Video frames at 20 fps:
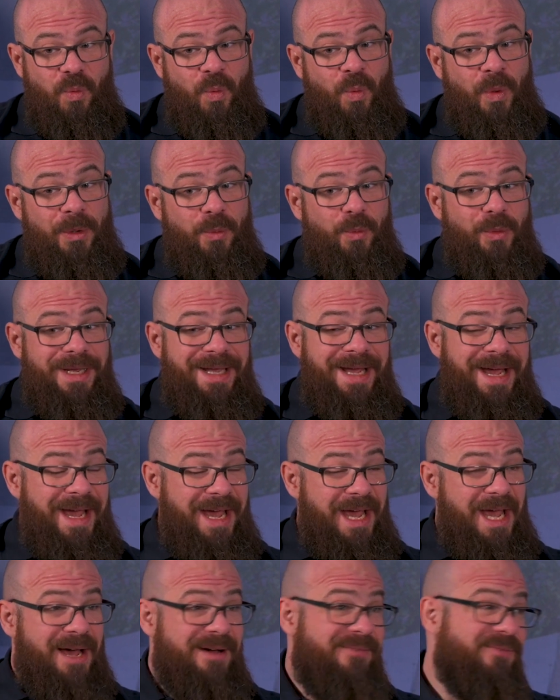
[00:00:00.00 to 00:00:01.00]
when we
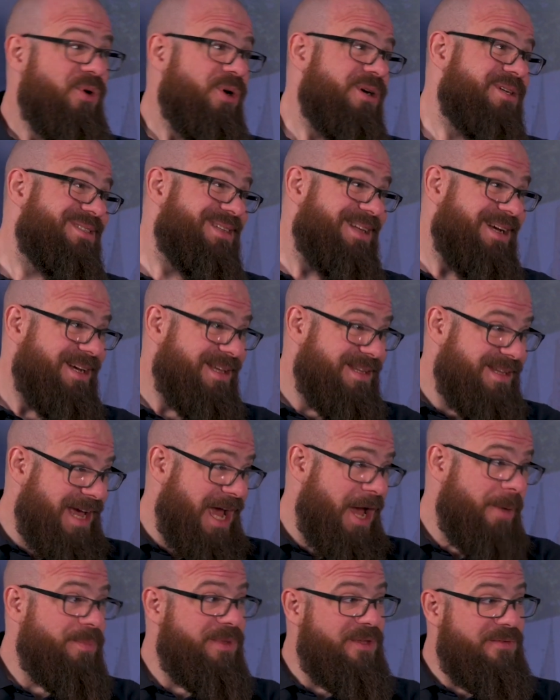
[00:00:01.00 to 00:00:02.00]
have words like
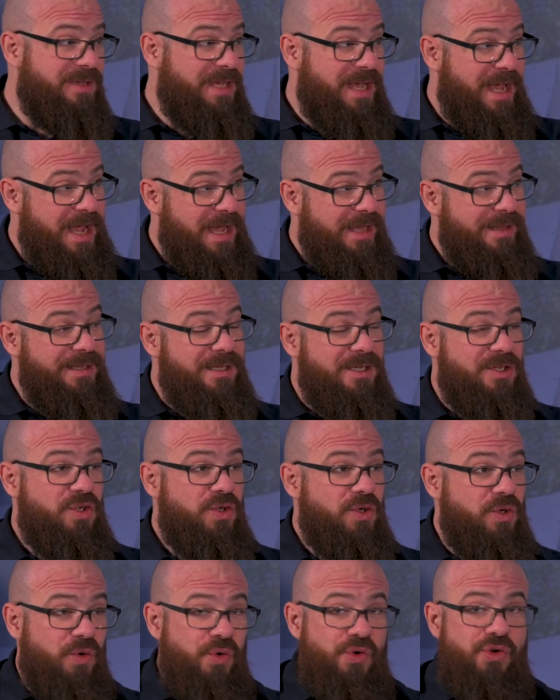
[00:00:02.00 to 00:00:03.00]
adaptive Gantt, it
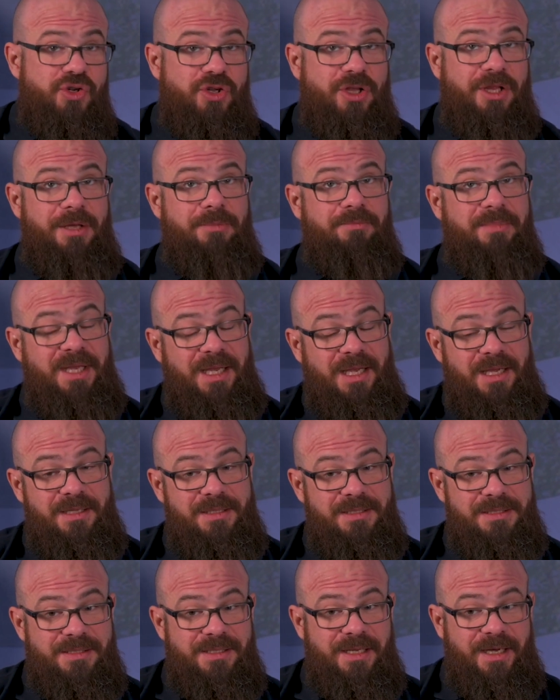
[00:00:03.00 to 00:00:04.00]
usually
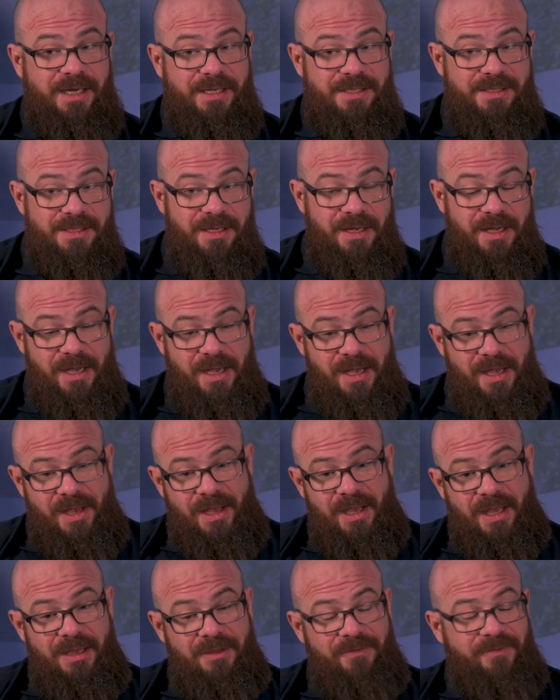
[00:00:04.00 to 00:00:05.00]
means that
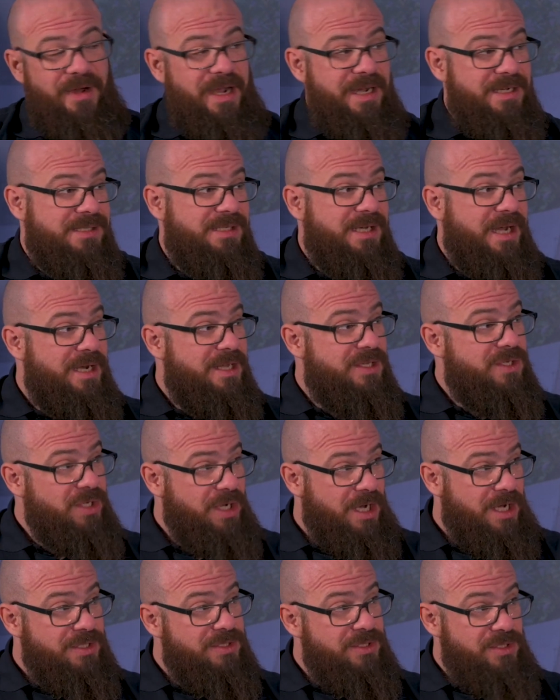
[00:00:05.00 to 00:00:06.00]
if I assign a
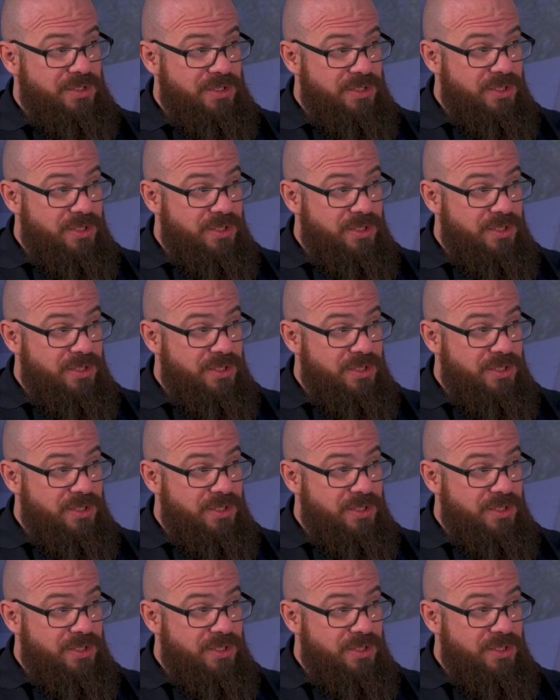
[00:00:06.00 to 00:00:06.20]
task to